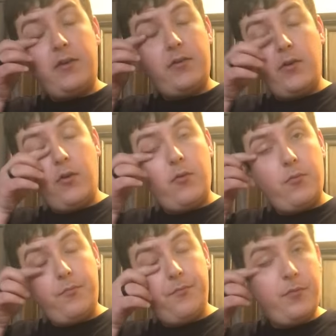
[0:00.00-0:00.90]
so
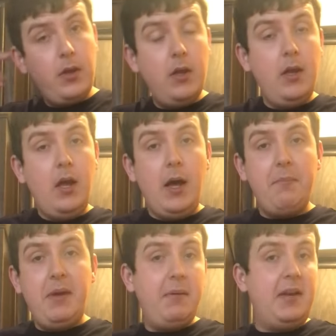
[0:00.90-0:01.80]
I
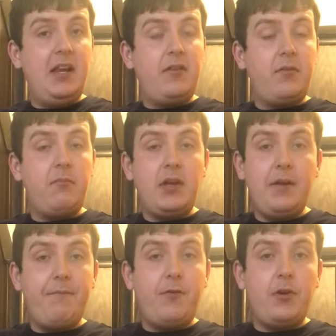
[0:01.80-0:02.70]
maybe need some
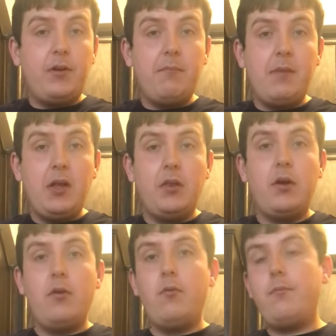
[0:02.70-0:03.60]
time for it to
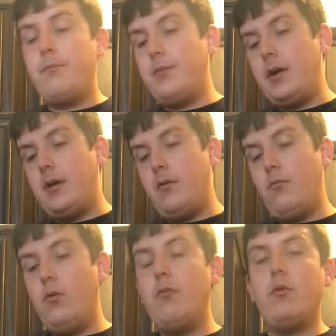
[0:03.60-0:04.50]
mellow, but
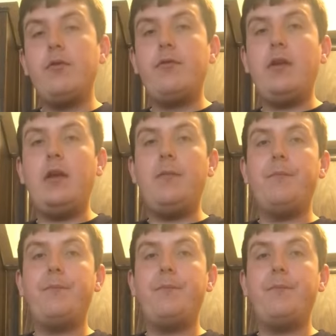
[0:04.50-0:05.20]
we will see.